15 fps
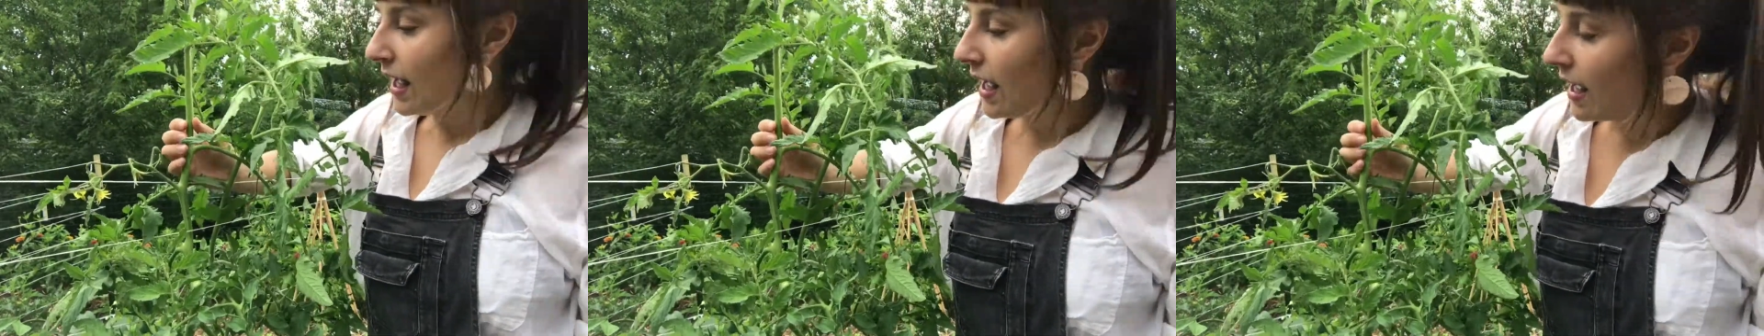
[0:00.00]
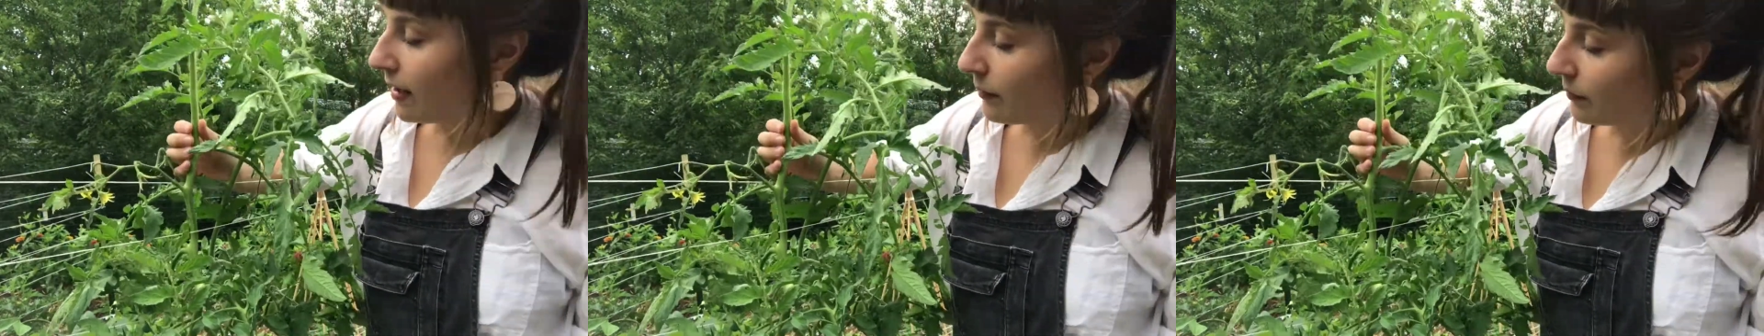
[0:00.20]

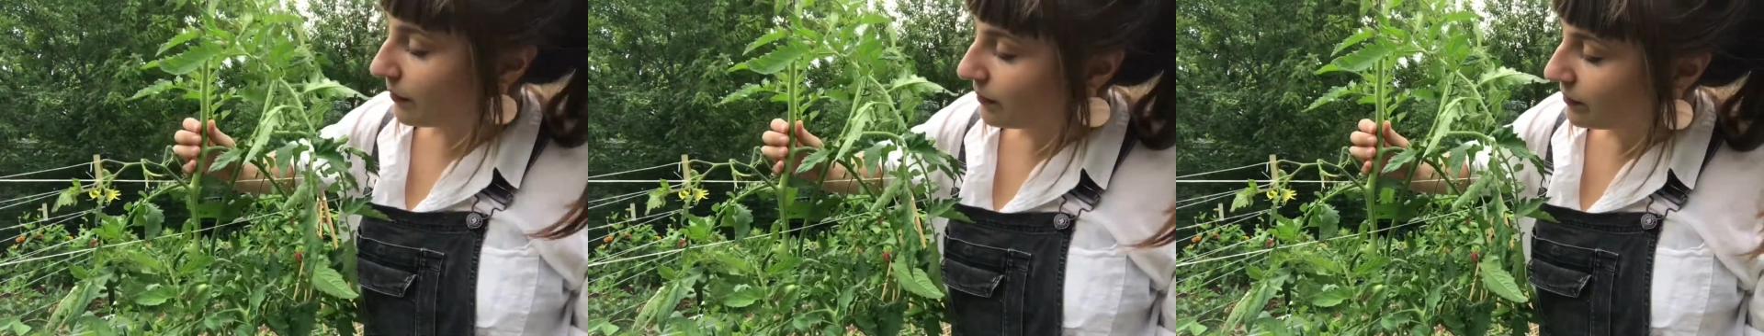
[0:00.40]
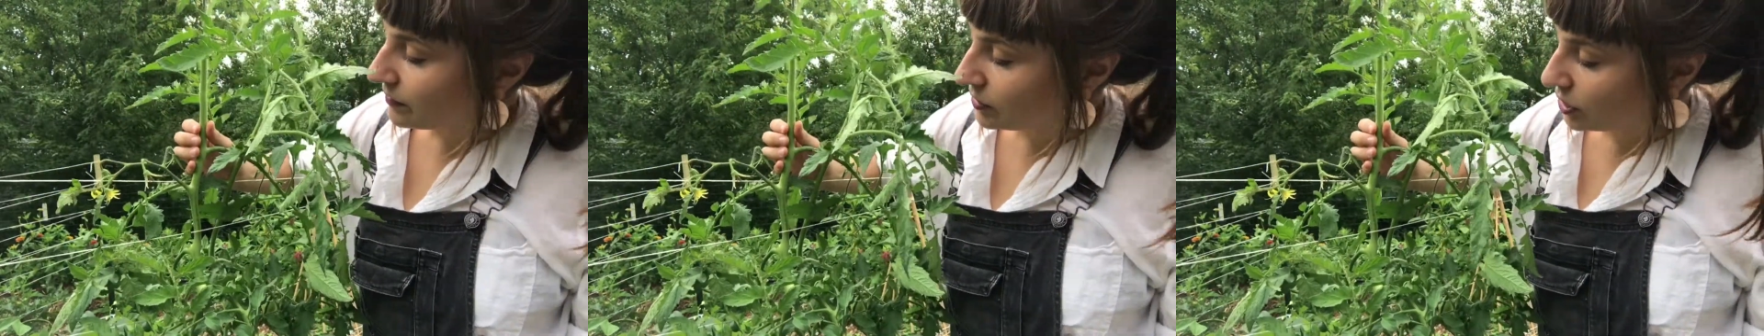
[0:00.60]

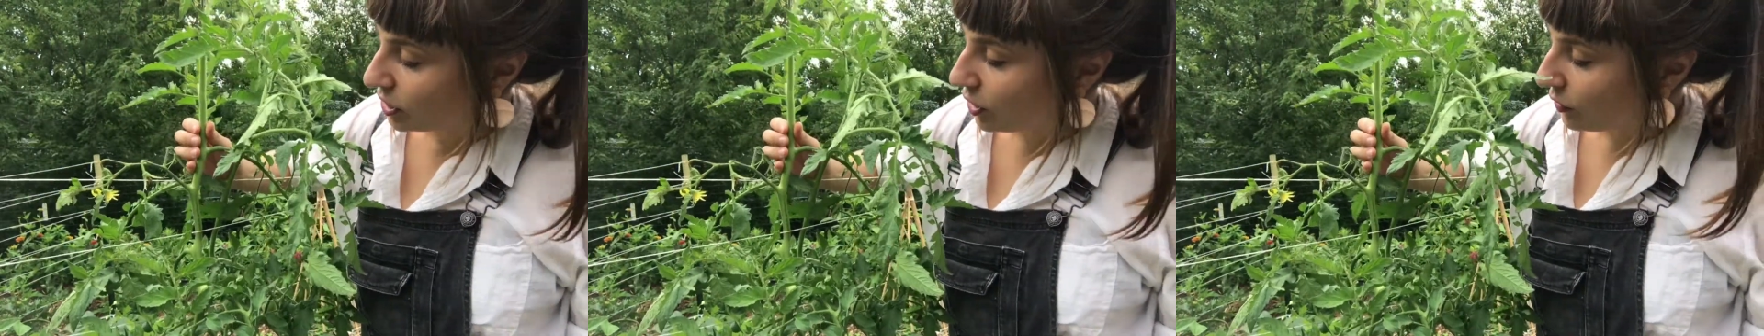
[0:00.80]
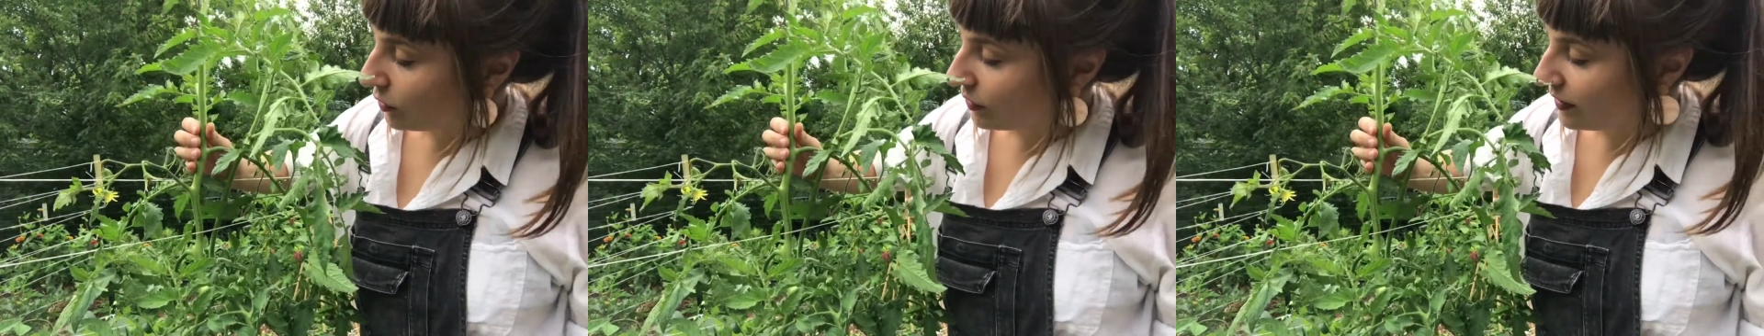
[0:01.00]
um, you
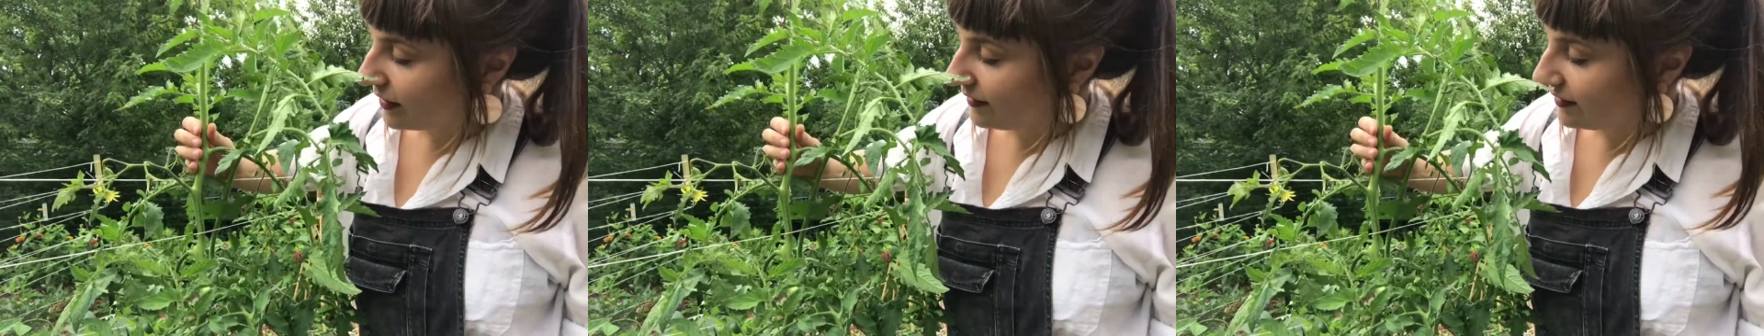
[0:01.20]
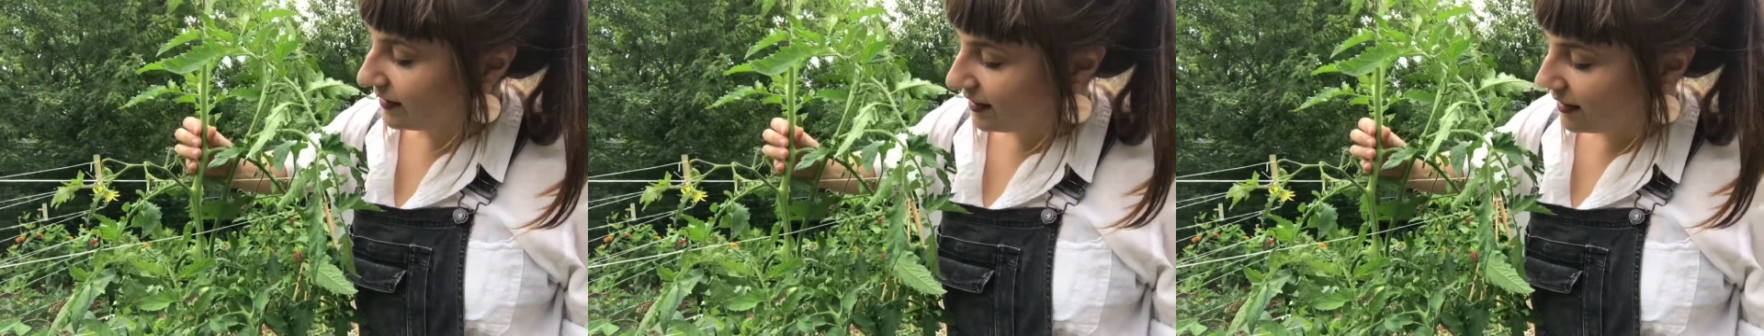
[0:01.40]
know,
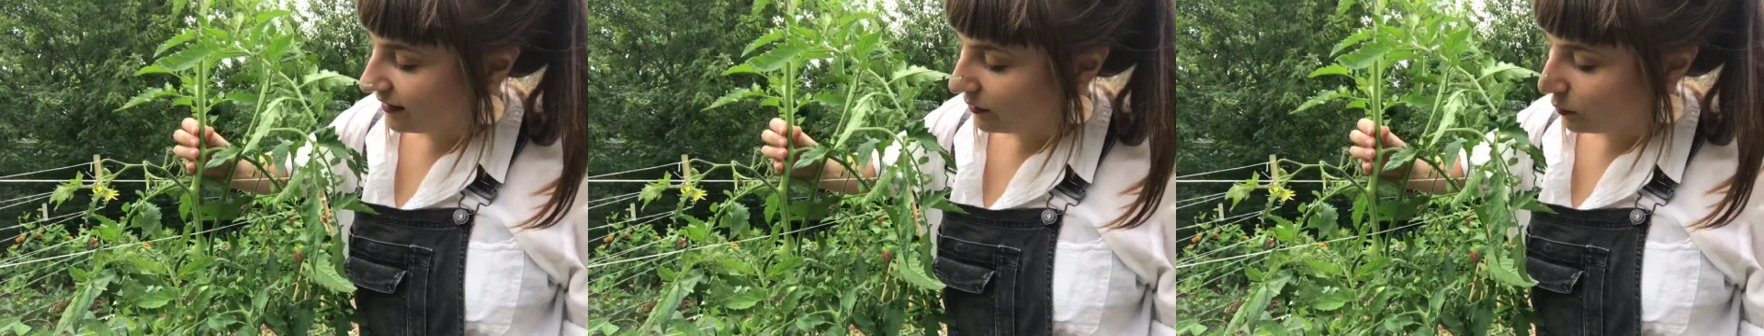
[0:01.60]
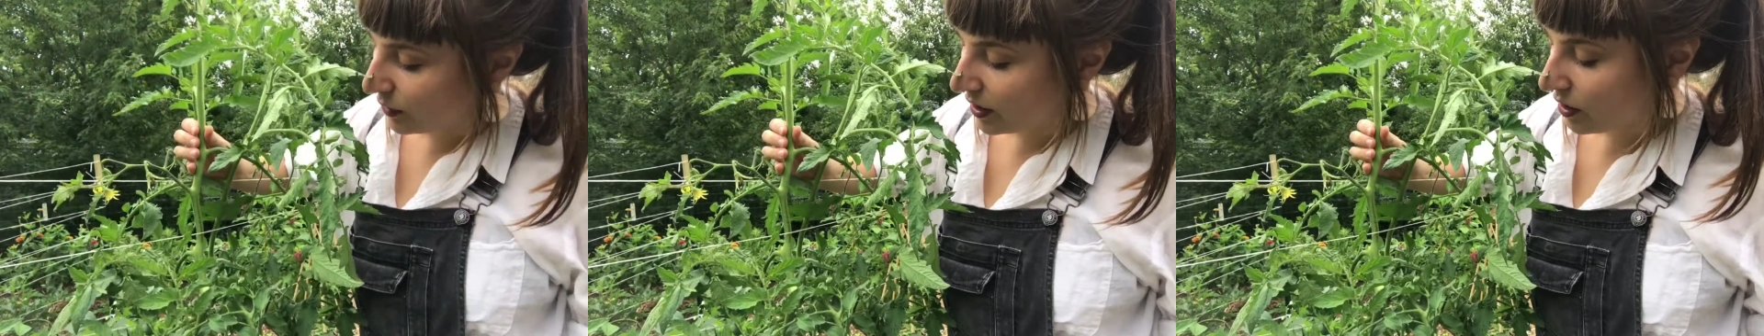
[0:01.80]
this
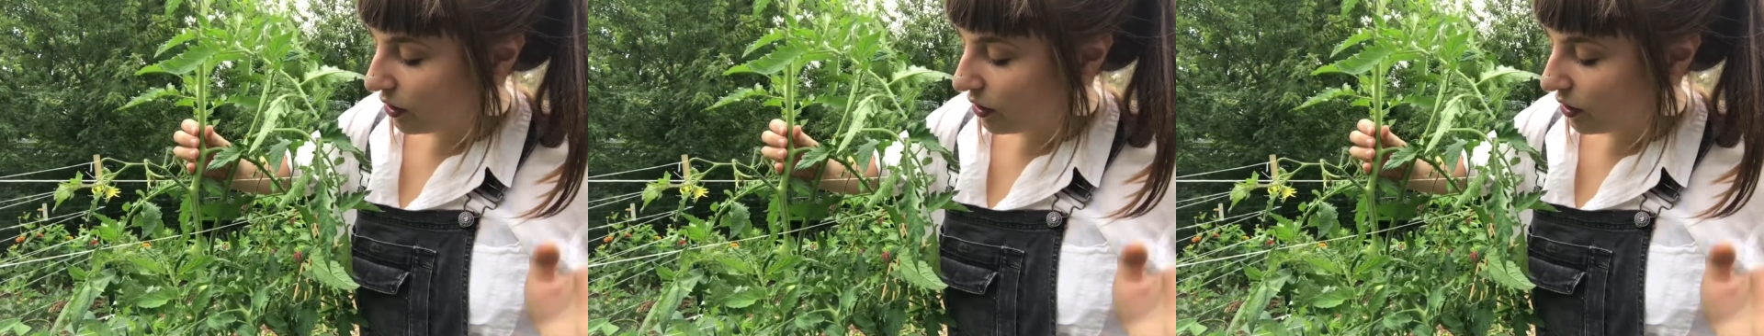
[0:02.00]
is where